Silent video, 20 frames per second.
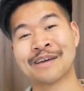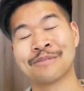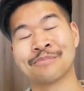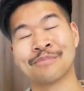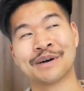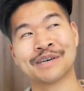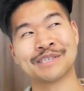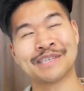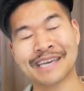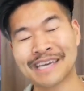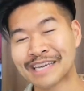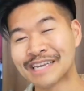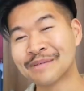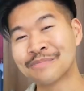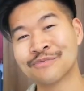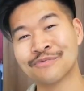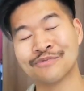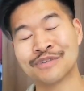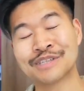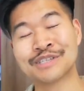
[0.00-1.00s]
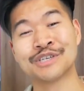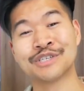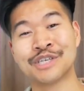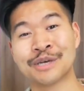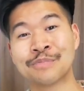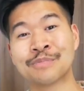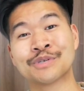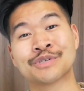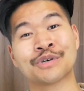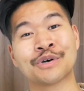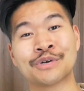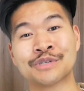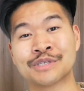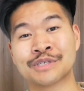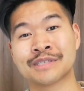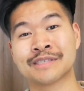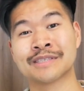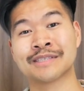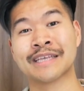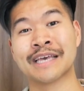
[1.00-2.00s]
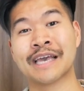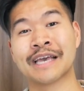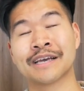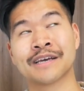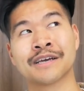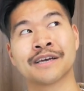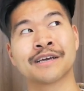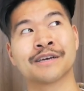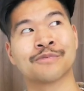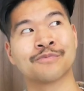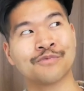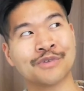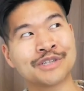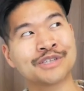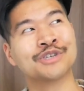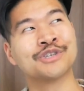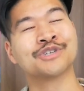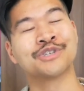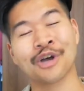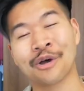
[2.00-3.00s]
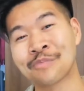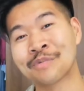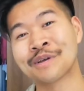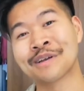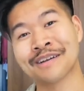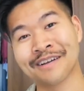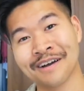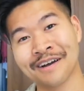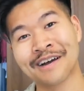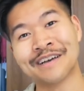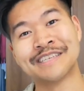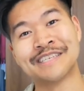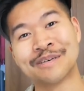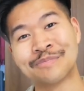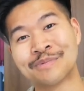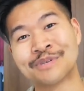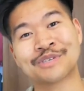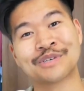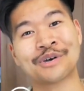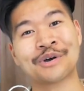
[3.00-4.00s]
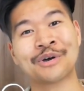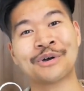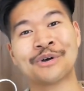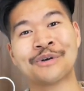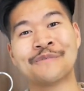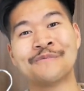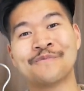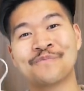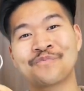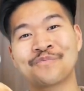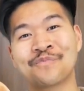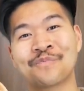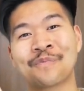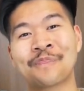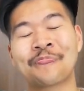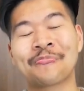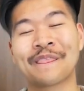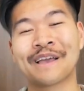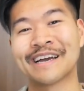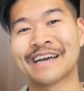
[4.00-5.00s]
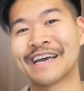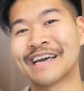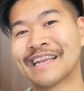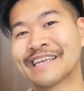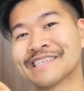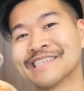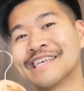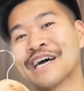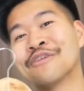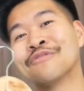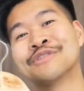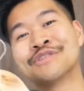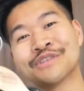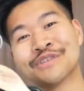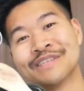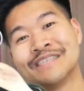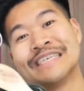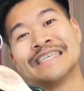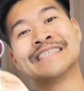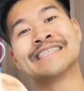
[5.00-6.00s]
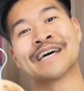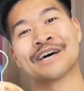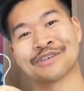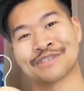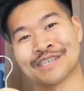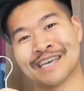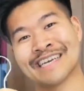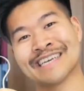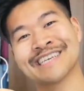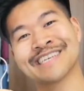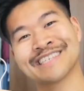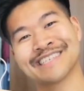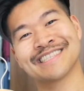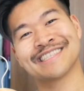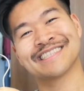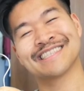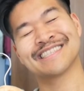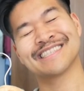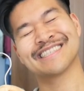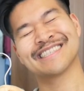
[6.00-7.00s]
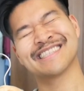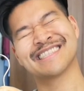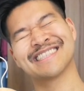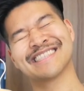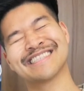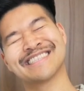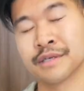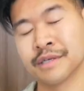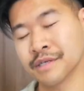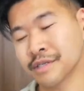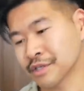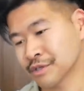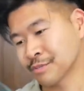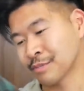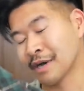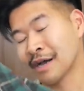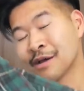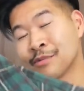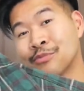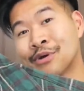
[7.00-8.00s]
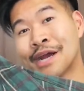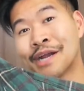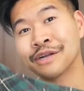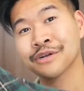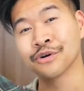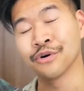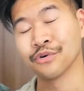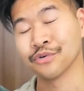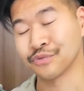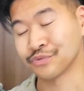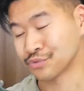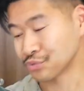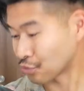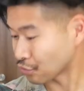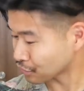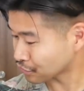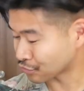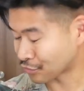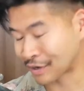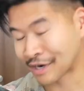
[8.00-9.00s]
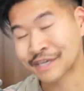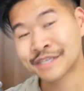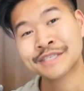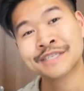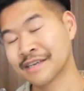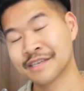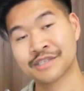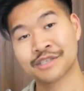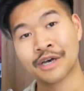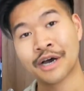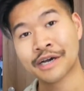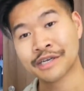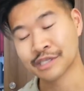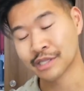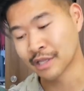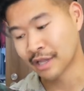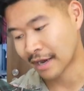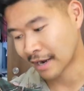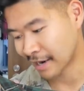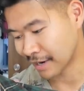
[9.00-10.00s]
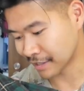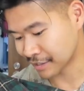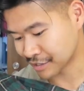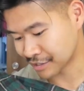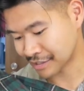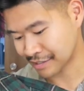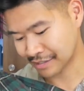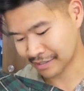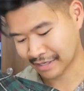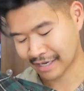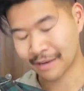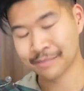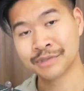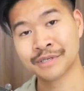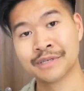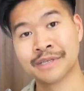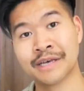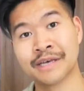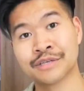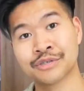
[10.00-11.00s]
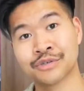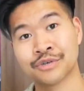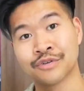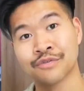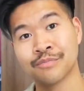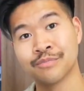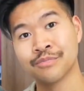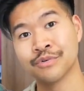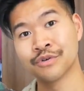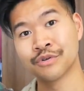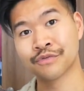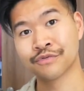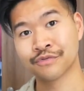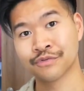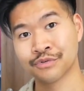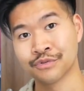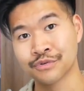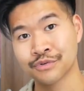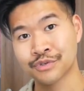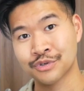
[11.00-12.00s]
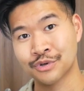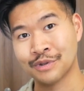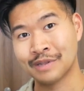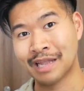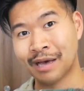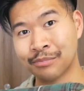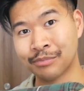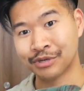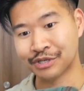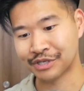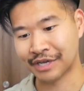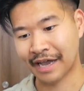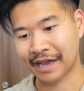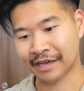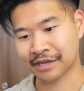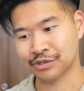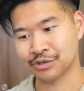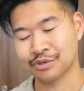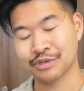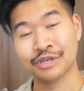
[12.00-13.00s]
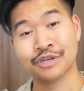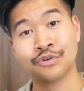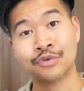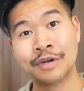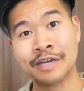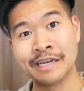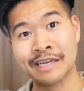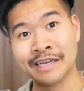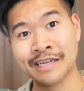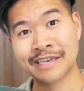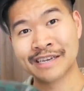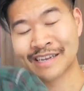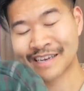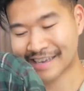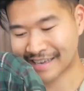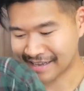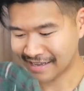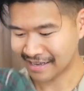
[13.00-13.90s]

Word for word: My second vintage episodes, vintage shopping guides episode, and let's delve into the details, eh? This is by a brand called Northcrest, size large, comes in that sort of beautiful sort of lumberjack, sort of green,